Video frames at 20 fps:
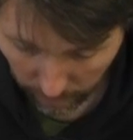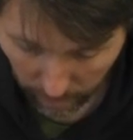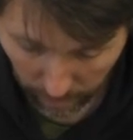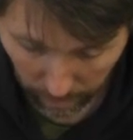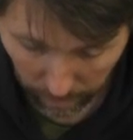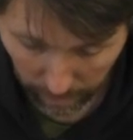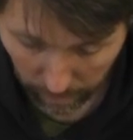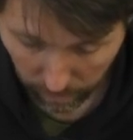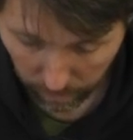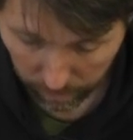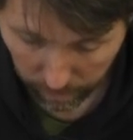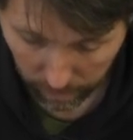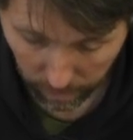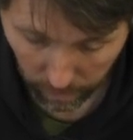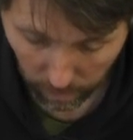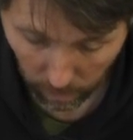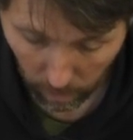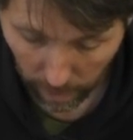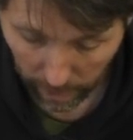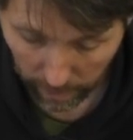with a little bit of
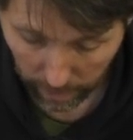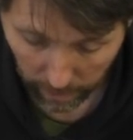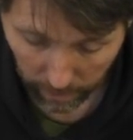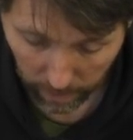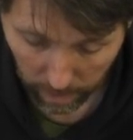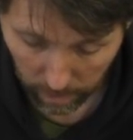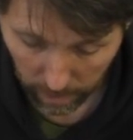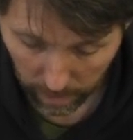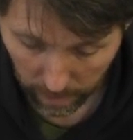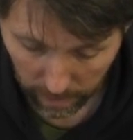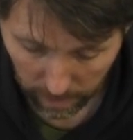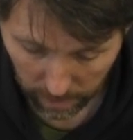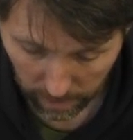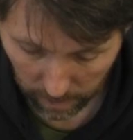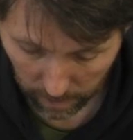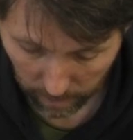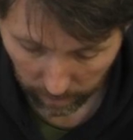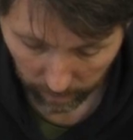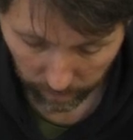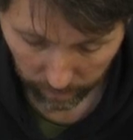white lithium
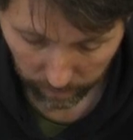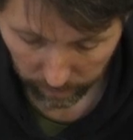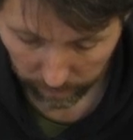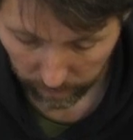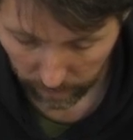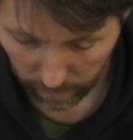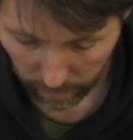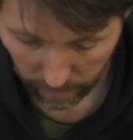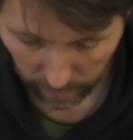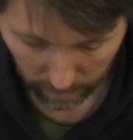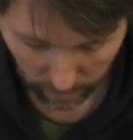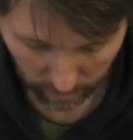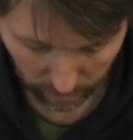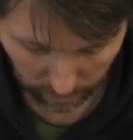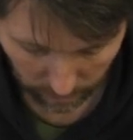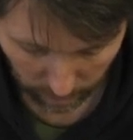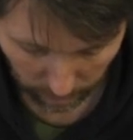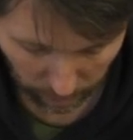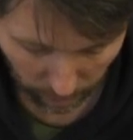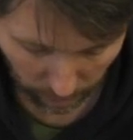grease.
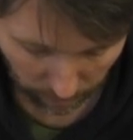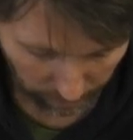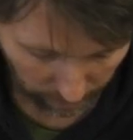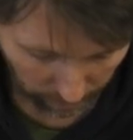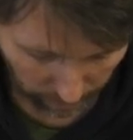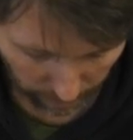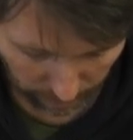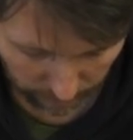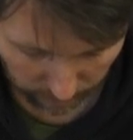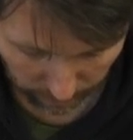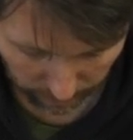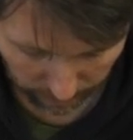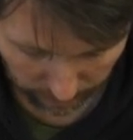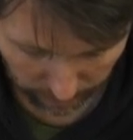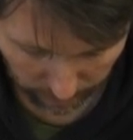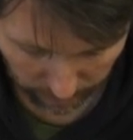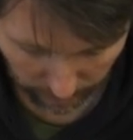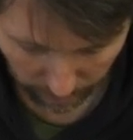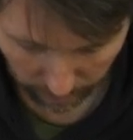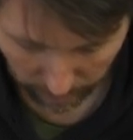It's the perfect grease for
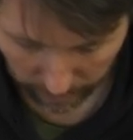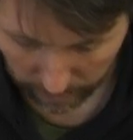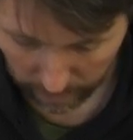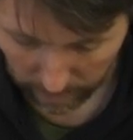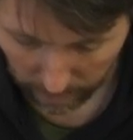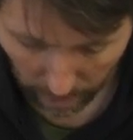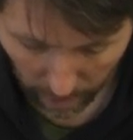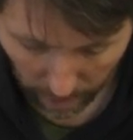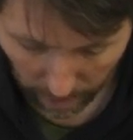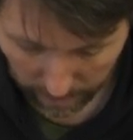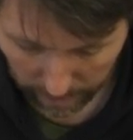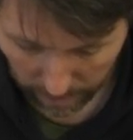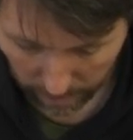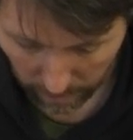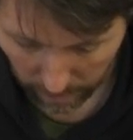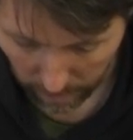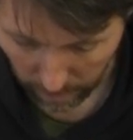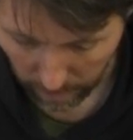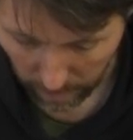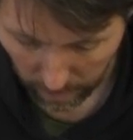this steering. It's light,
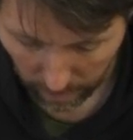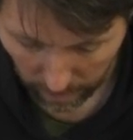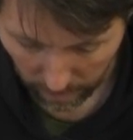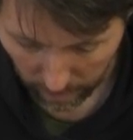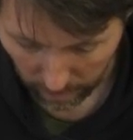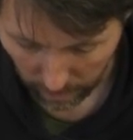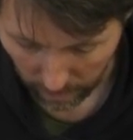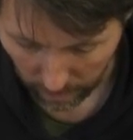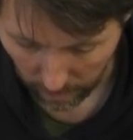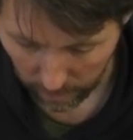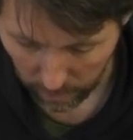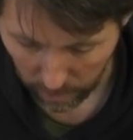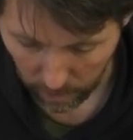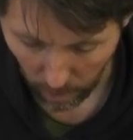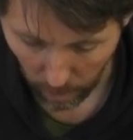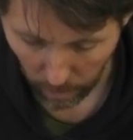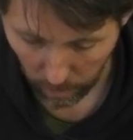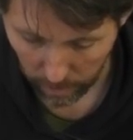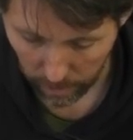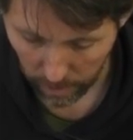it's
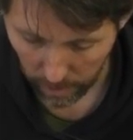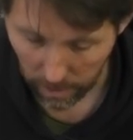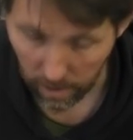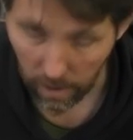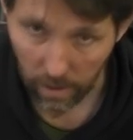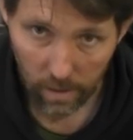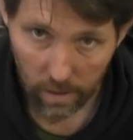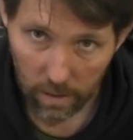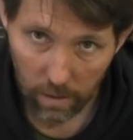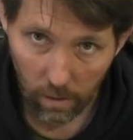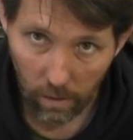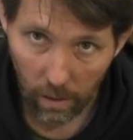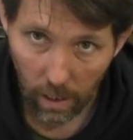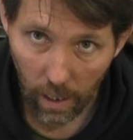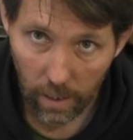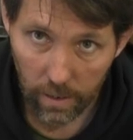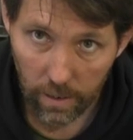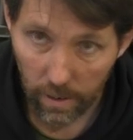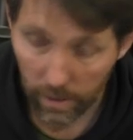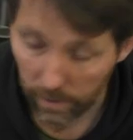salt resistant, it's long
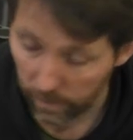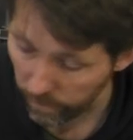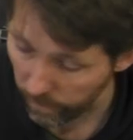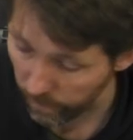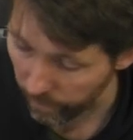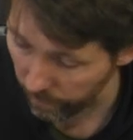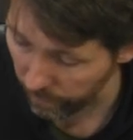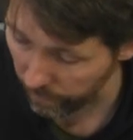lasting.